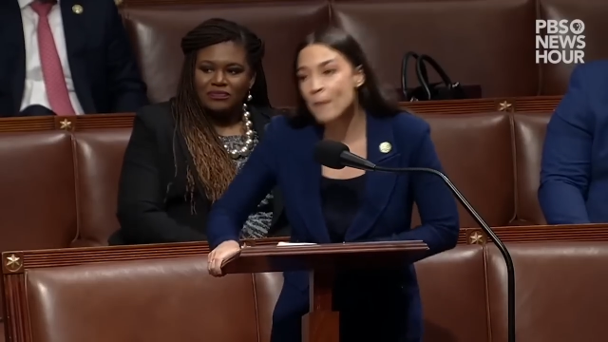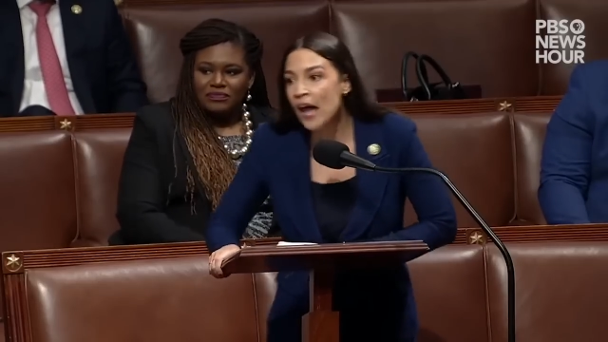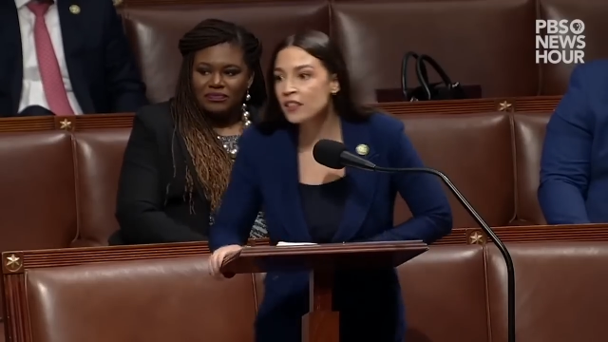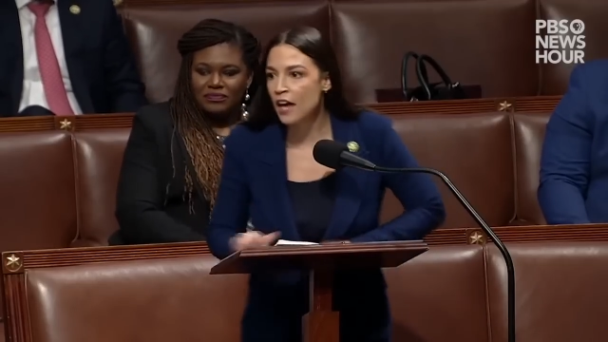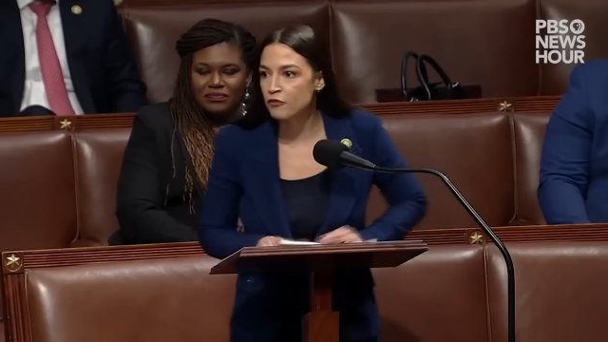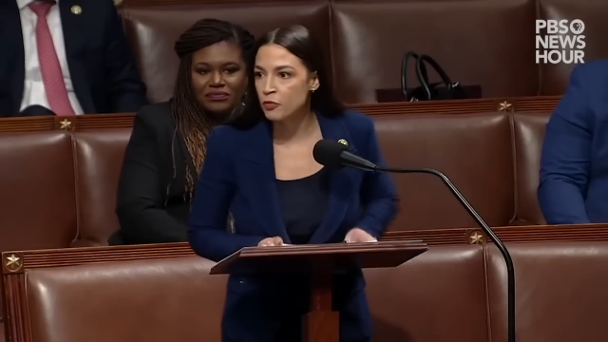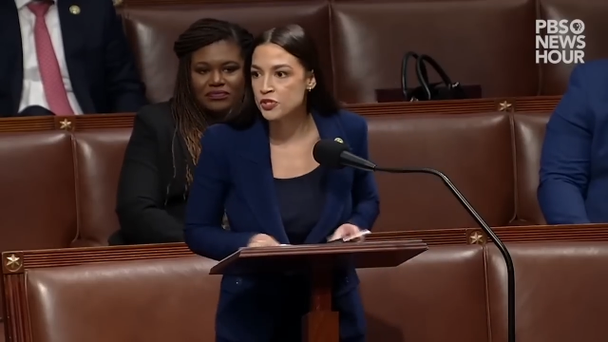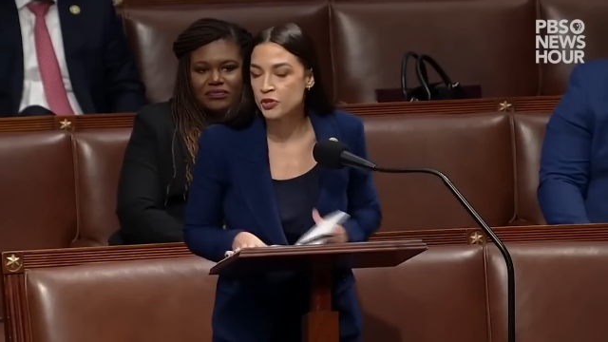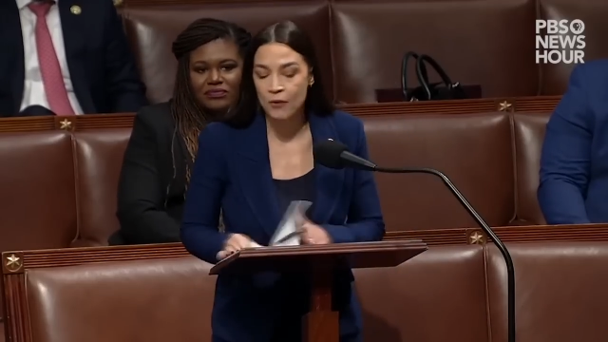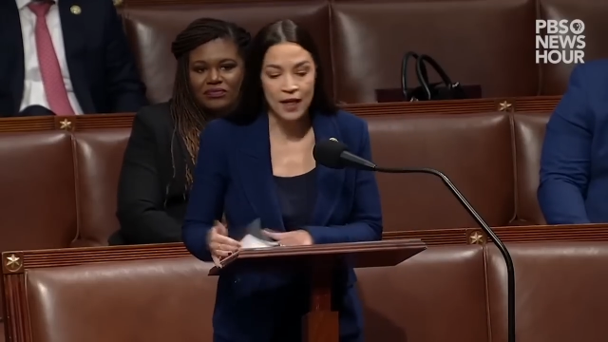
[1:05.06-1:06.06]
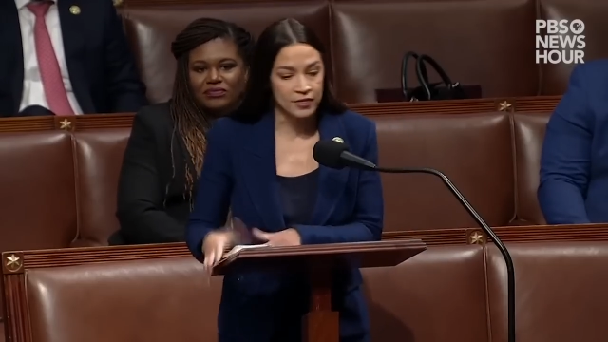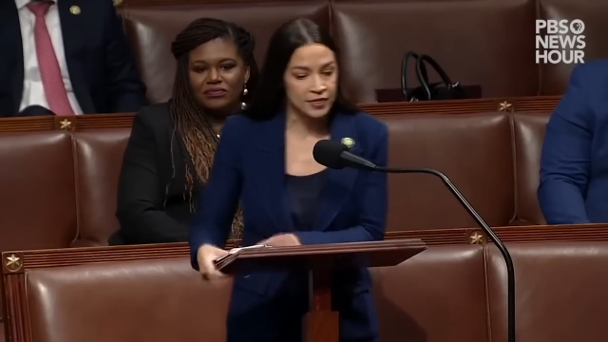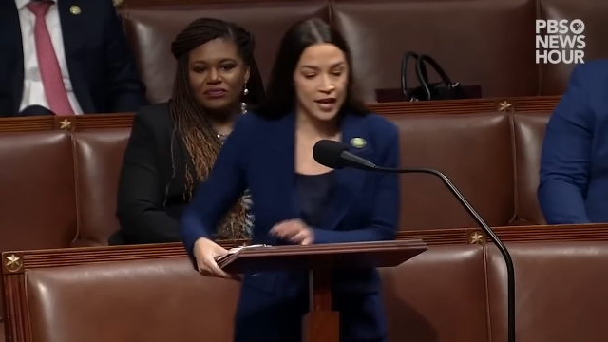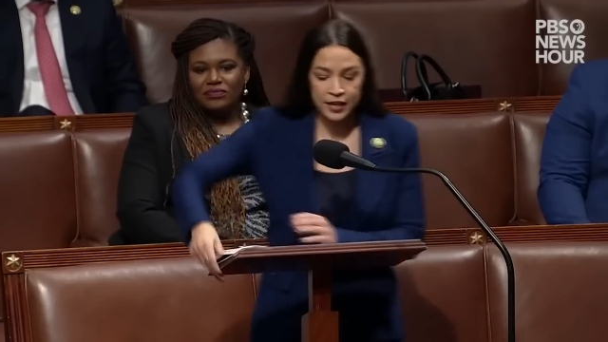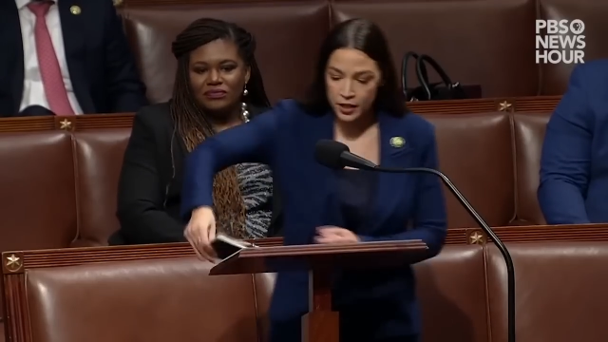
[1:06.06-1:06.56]
Speaker 1: when my life was
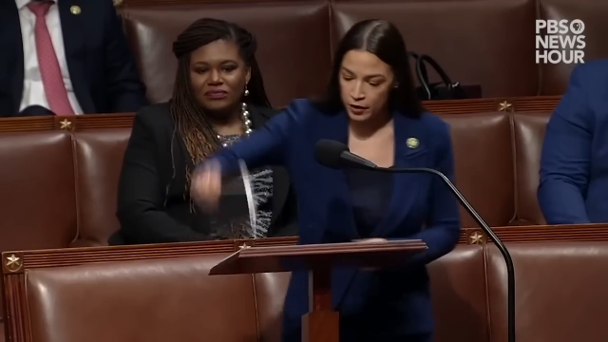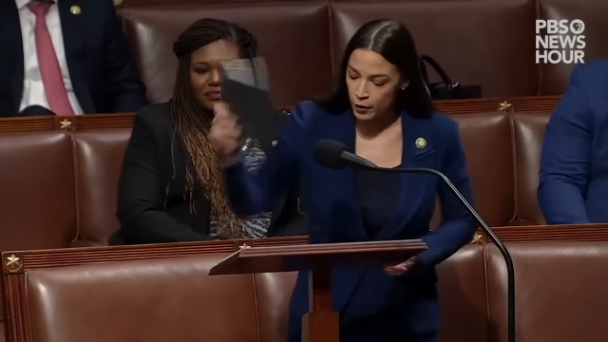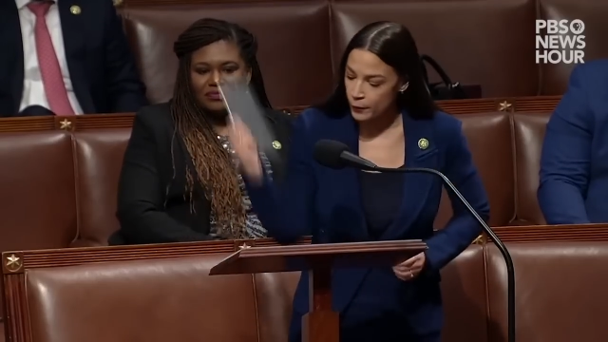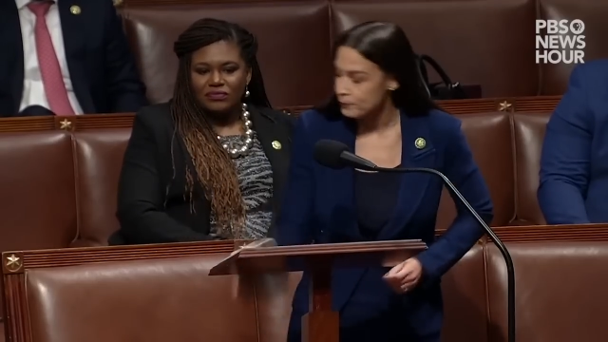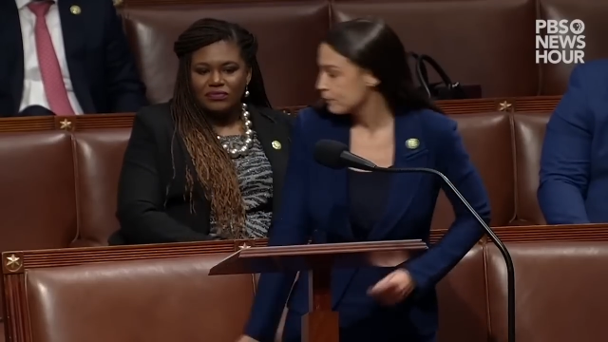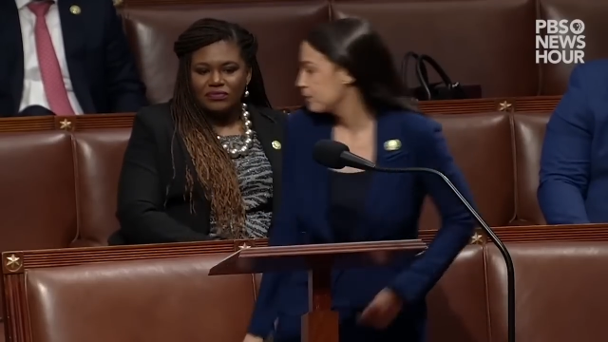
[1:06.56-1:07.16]
threatened. Thank you.